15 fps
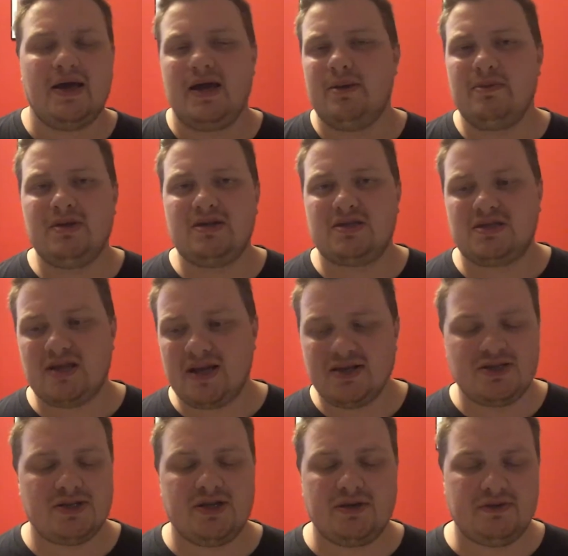Him and his
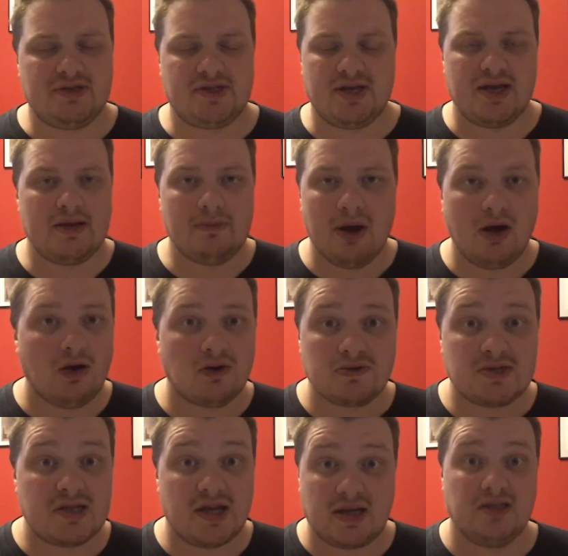engineering team are
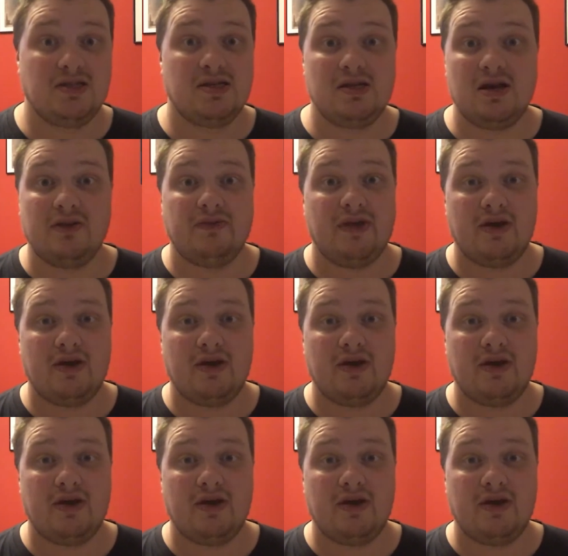second to none.